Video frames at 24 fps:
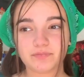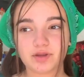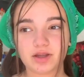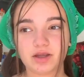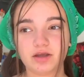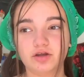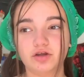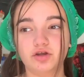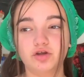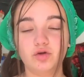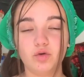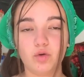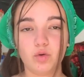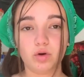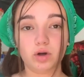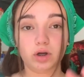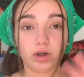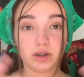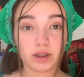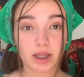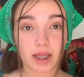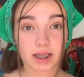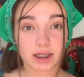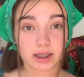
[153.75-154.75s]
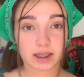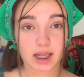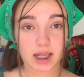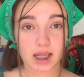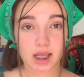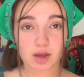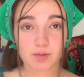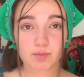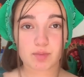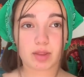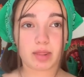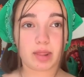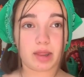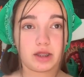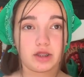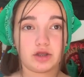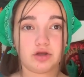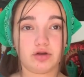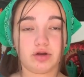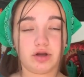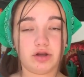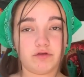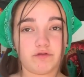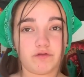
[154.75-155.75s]
your like name and like
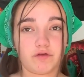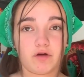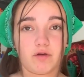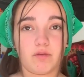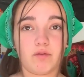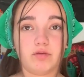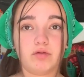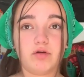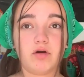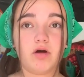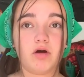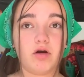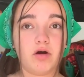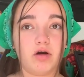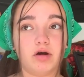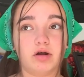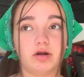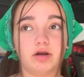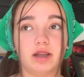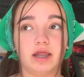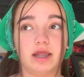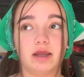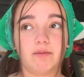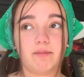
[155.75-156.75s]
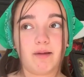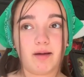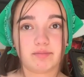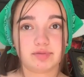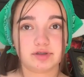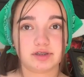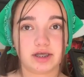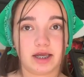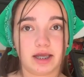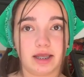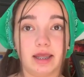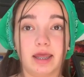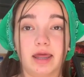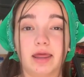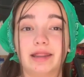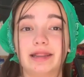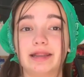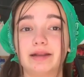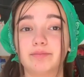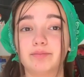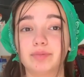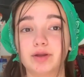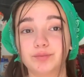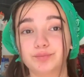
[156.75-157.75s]
your info on a website and
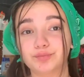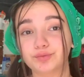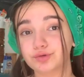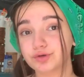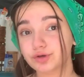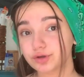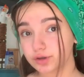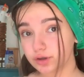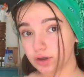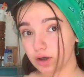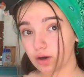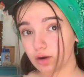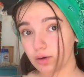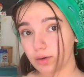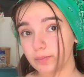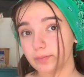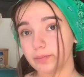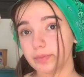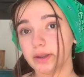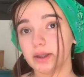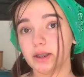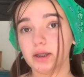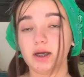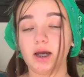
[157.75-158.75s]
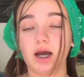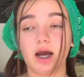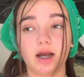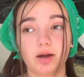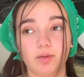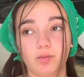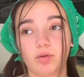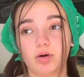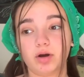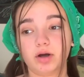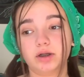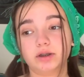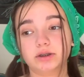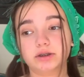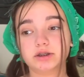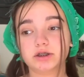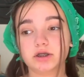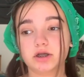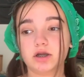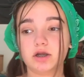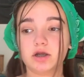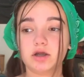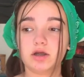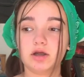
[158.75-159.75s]
then people could go and be like I want
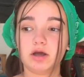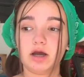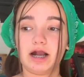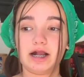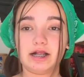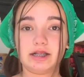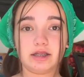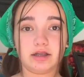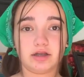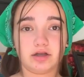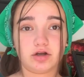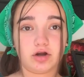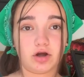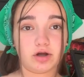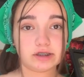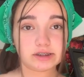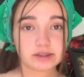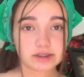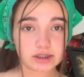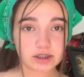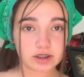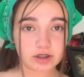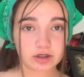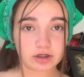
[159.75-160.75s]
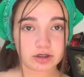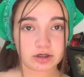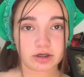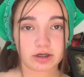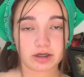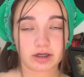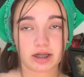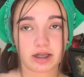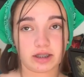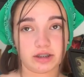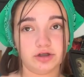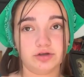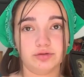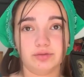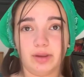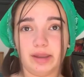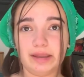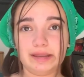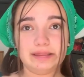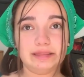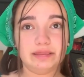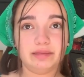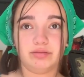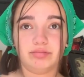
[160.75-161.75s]
I need a dog sitter and you
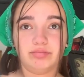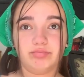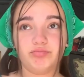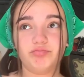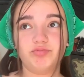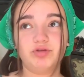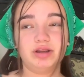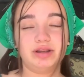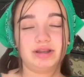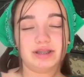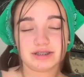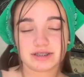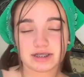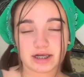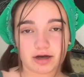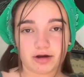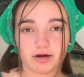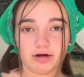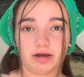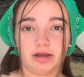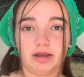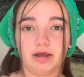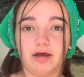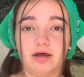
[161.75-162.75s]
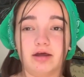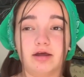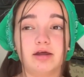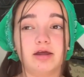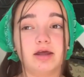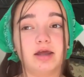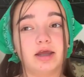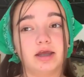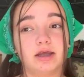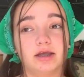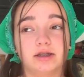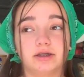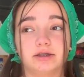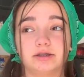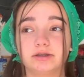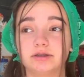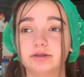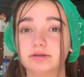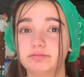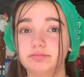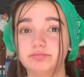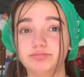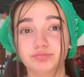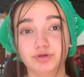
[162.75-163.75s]
like in this area and
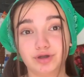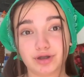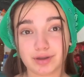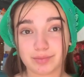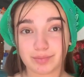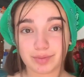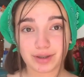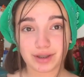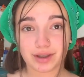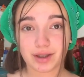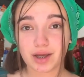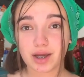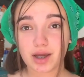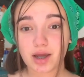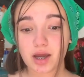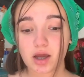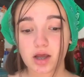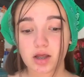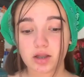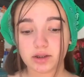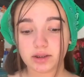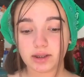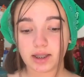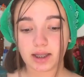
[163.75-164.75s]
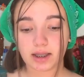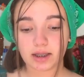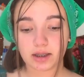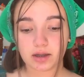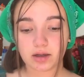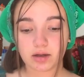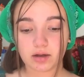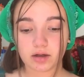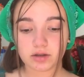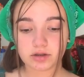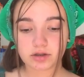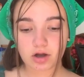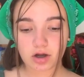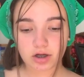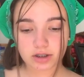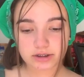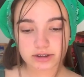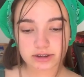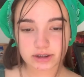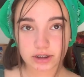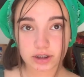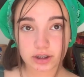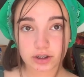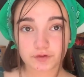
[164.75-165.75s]
you could be like a dog
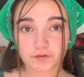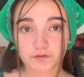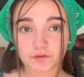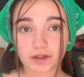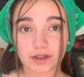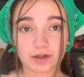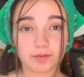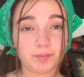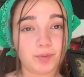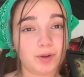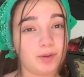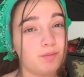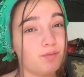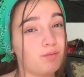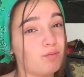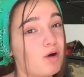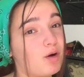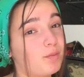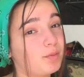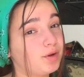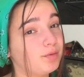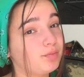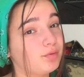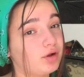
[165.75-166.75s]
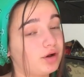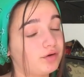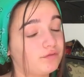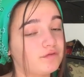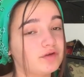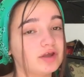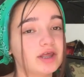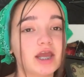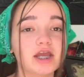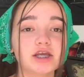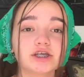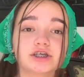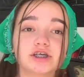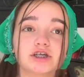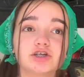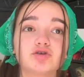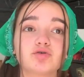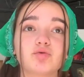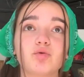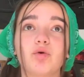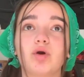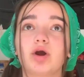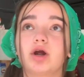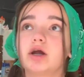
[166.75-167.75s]
sitter for like people while people on vacations
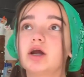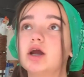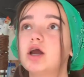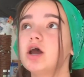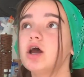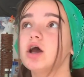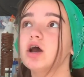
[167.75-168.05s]
or